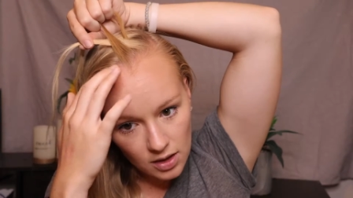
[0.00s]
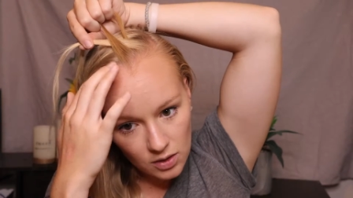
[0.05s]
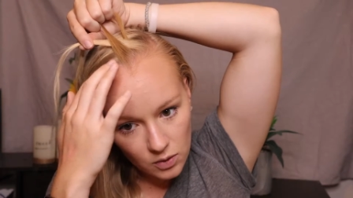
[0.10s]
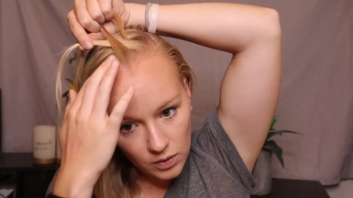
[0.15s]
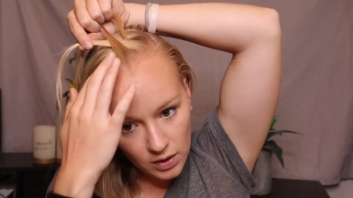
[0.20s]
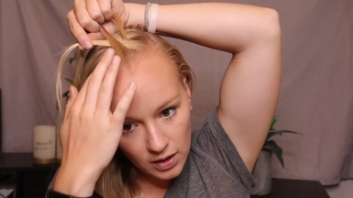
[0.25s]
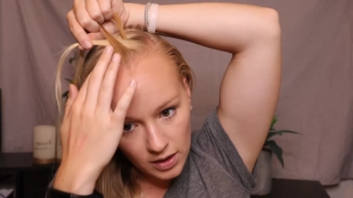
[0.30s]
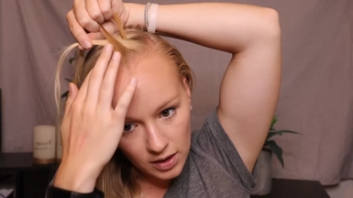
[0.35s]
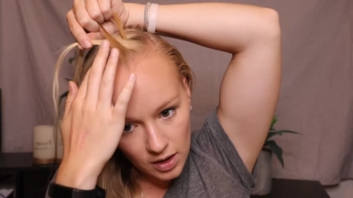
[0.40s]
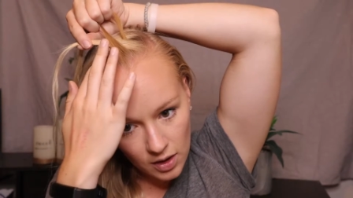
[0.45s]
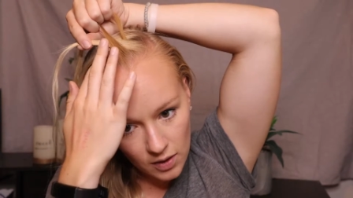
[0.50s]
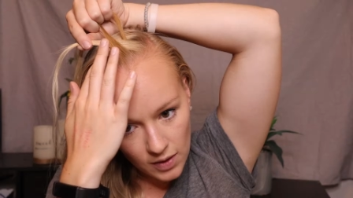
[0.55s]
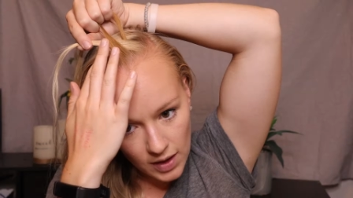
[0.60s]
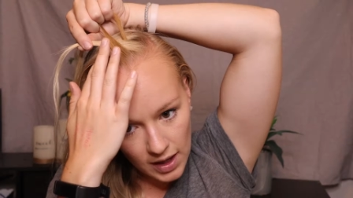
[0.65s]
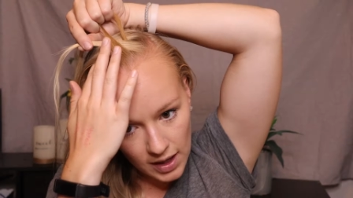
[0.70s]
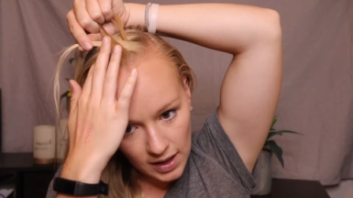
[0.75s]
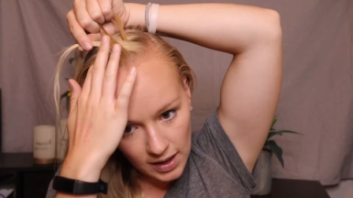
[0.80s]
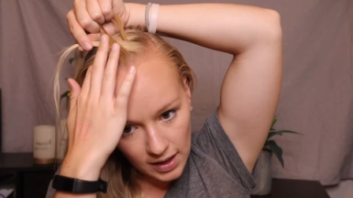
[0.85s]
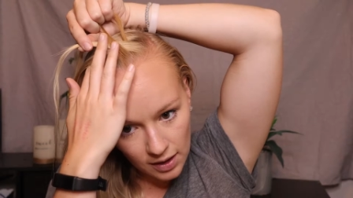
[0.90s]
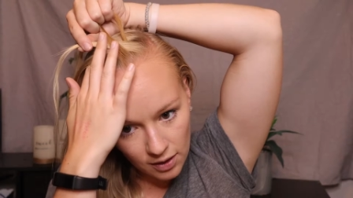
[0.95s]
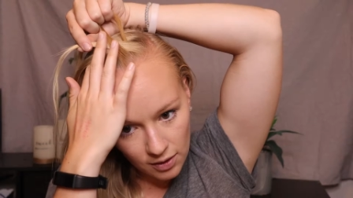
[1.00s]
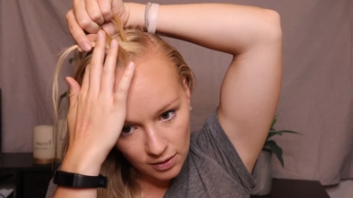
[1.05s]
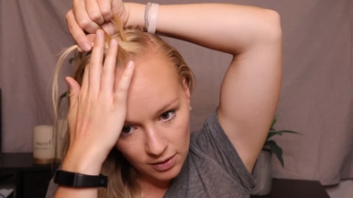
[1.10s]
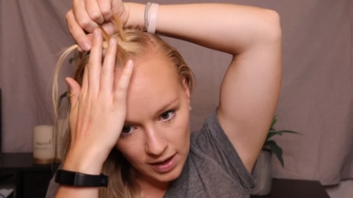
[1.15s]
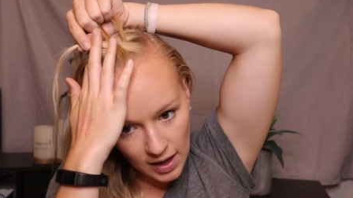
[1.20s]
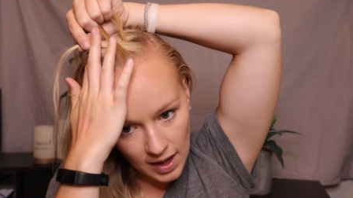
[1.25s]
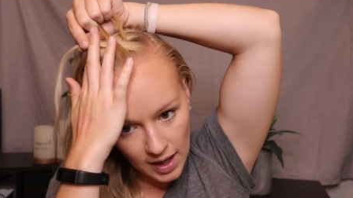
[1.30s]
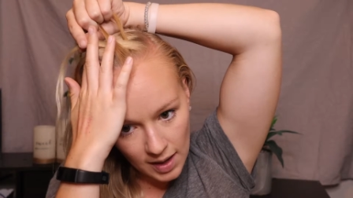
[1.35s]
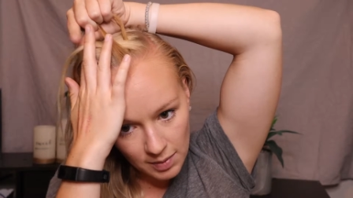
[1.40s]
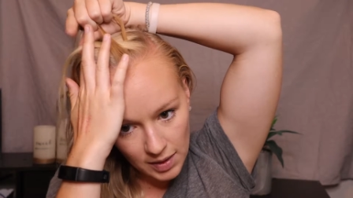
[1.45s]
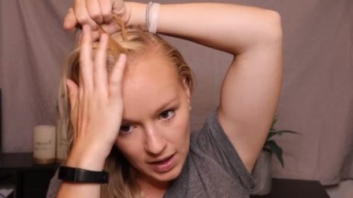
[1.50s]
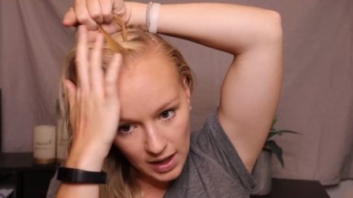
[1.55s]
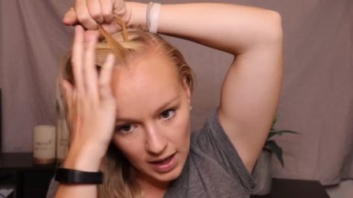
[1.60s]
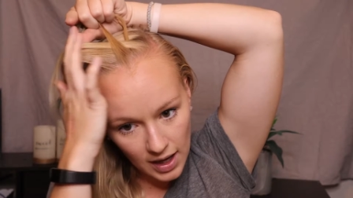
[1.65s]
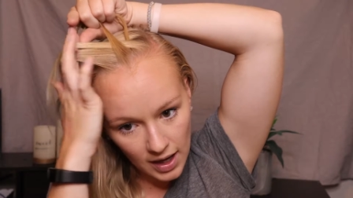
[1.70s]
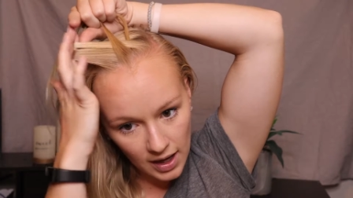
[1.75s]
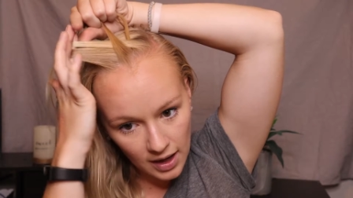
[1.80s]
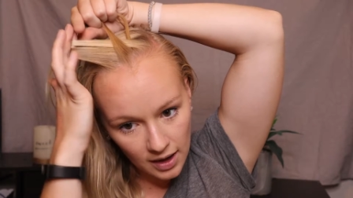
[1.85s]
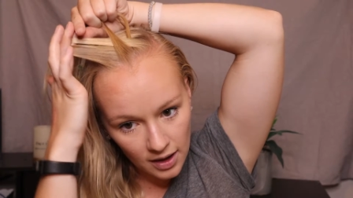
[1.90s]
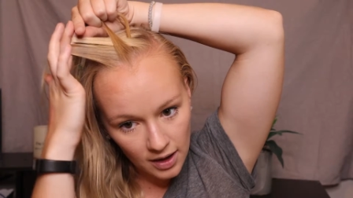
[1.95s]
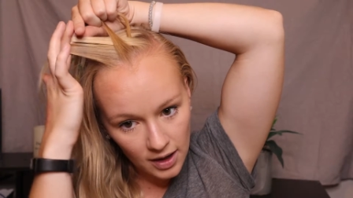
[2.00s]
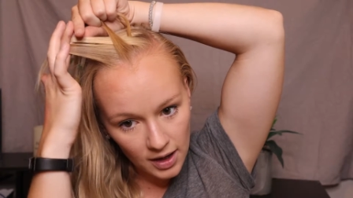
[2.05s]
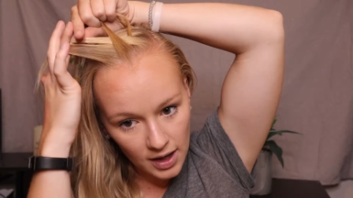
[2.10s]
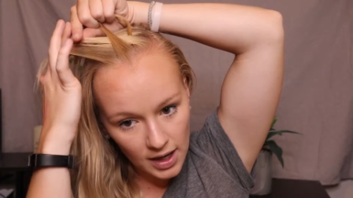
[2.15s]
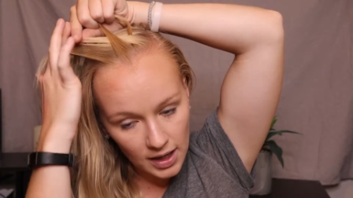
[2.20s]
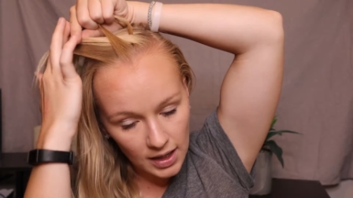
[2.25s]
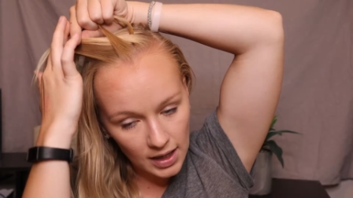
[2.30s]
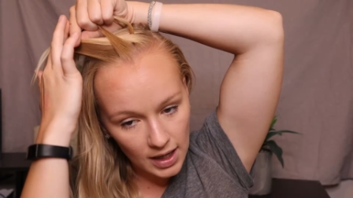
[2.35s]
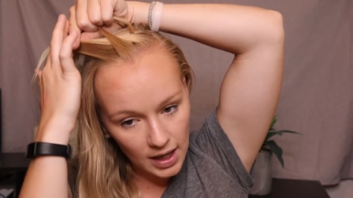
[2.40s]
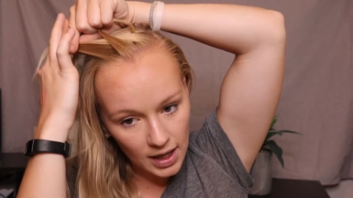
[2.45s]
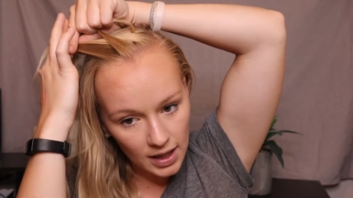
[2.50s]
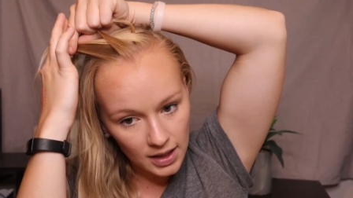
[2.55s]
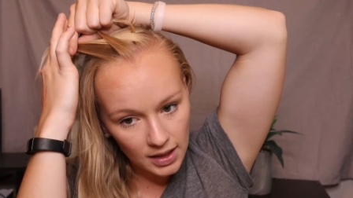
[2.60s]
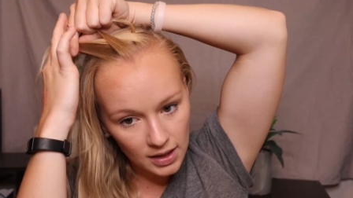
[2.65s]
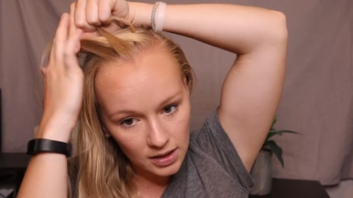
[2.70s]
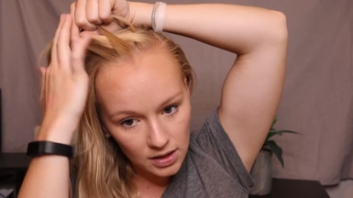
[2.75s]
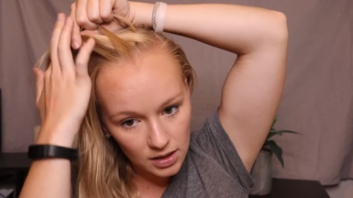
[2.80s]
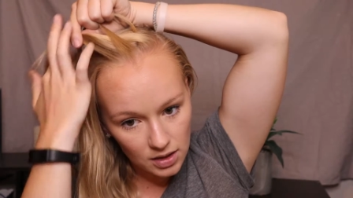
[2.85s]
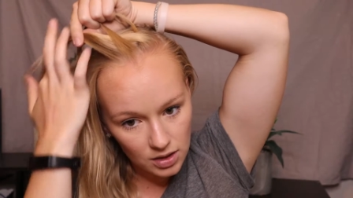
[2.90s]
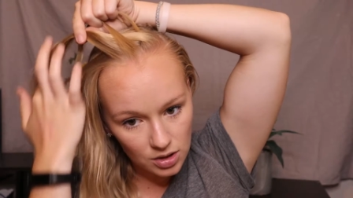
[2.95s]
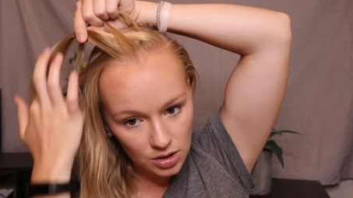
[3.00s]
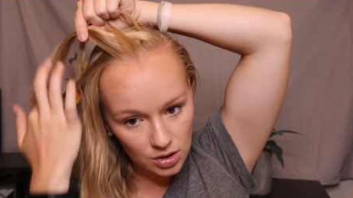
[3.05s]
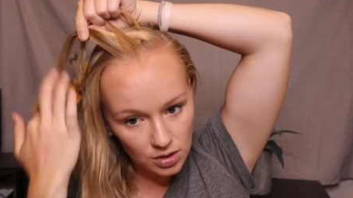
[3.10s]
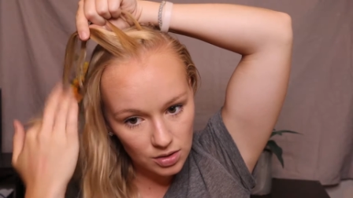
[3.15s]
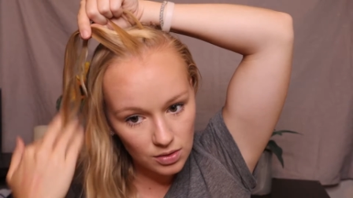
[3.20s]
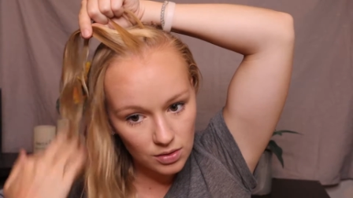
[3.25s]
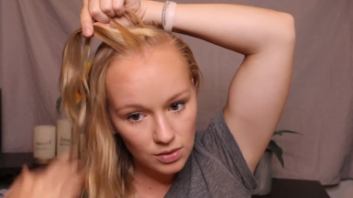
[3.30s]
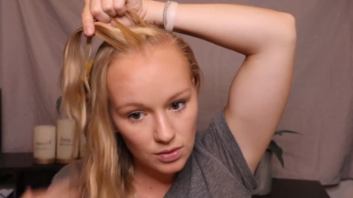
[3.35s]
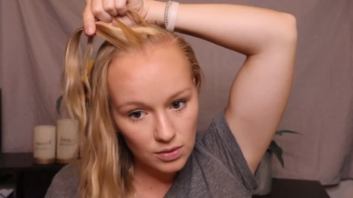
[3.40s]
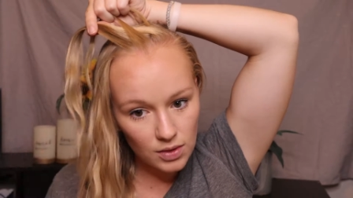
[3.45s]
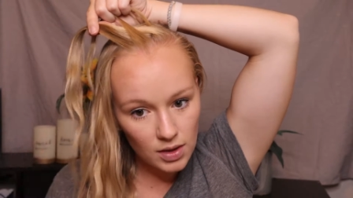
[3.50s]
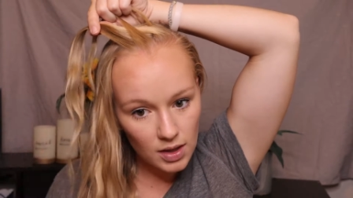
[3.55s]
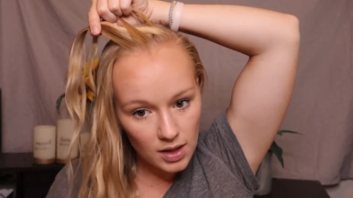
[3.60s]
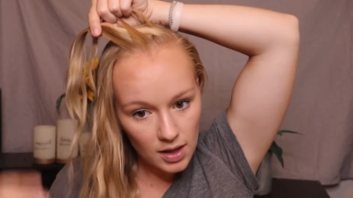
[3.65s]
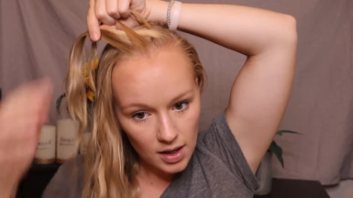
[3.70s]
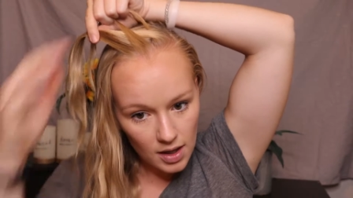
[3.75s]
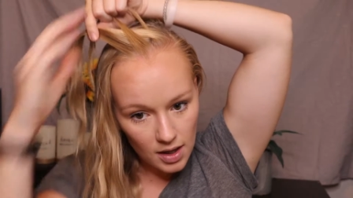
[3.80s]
So we're gonna go ahead and grab hair and add it to